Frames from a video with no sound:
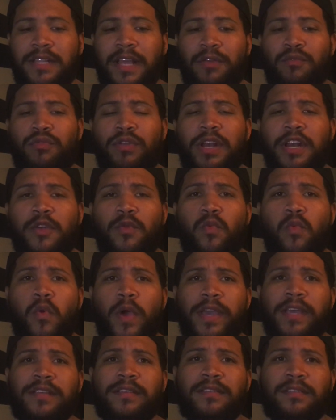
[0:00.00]
they really
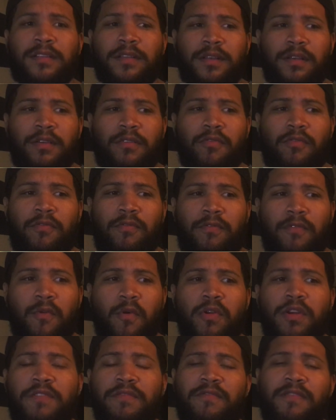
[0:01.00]
waste
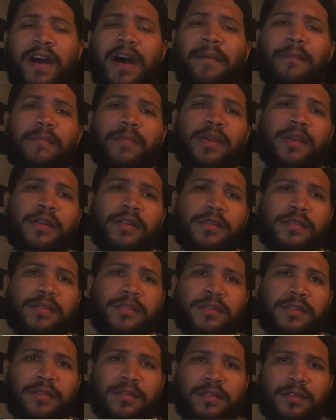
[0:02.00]
45
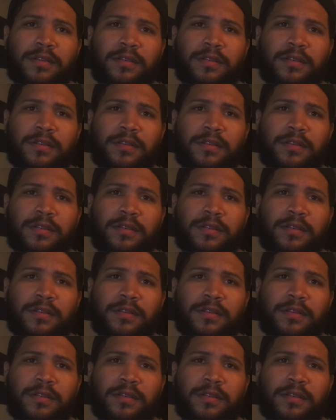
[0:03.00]
minutes